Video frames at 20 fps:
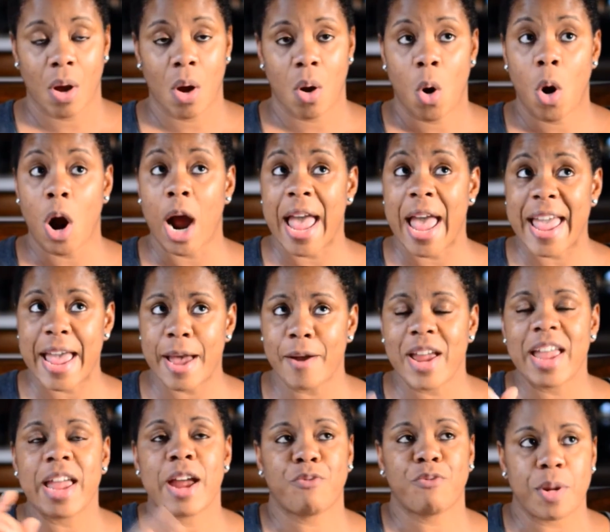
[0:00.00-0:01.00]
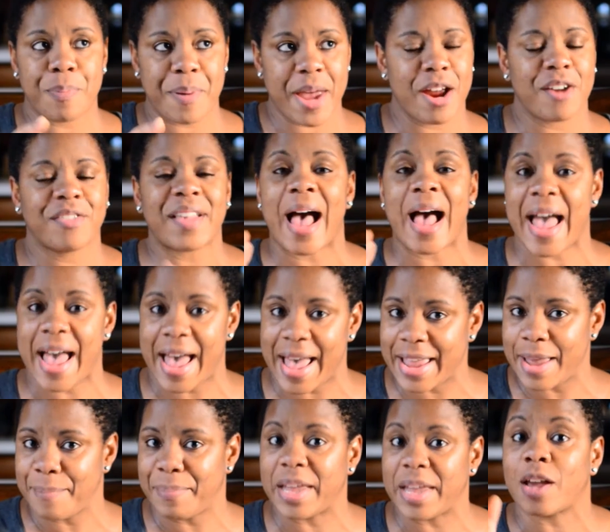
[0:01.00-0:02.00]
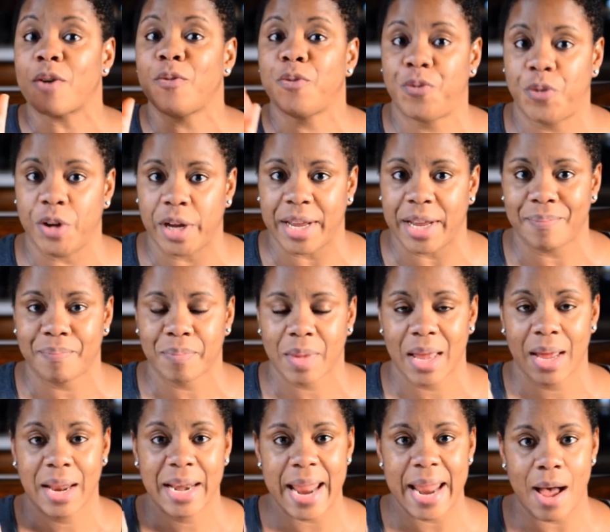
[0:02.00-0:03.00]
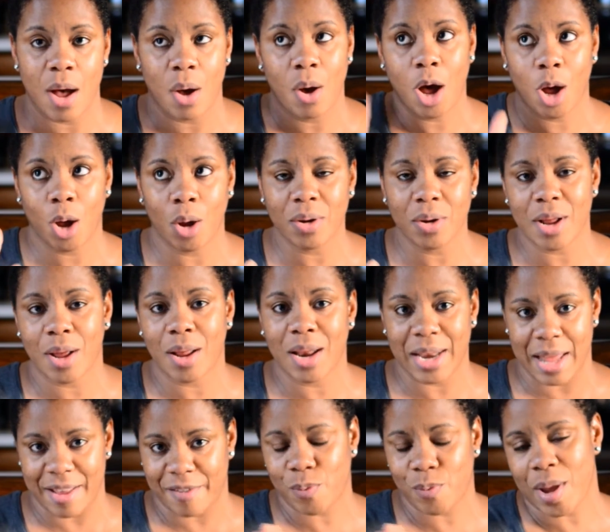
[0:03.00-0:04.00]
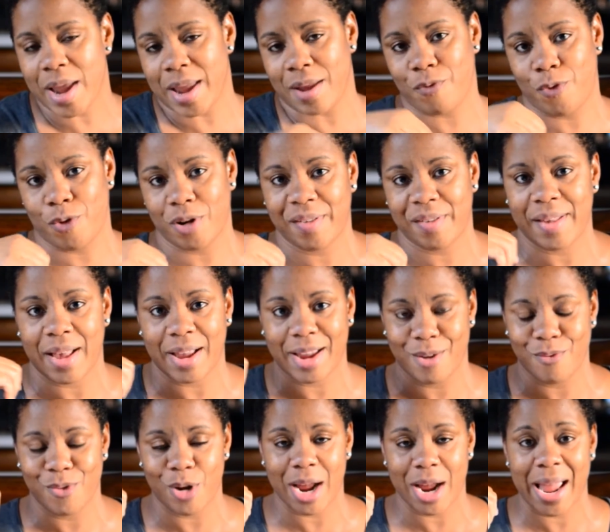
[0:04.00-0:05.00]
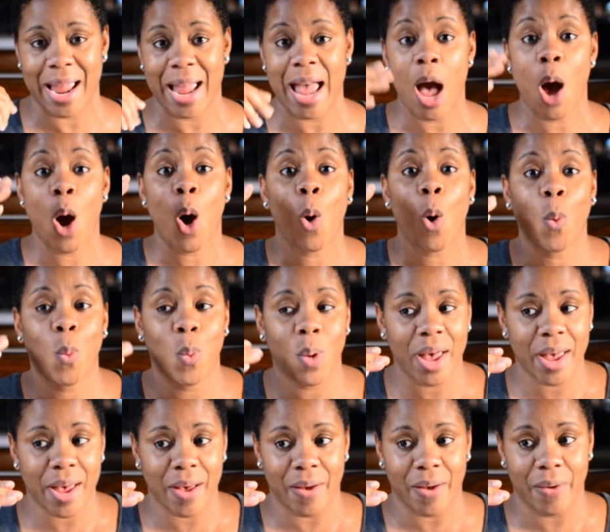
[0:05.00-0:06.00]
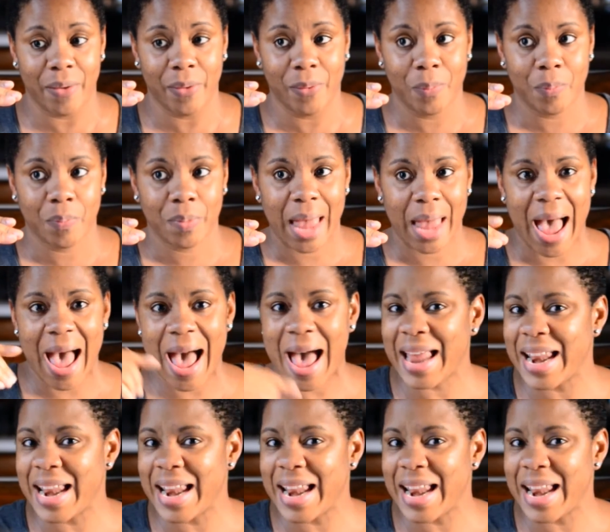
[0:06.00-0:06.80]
or every pair is an iambic foot. Now, hold on, let's wait for a second, right? Well, I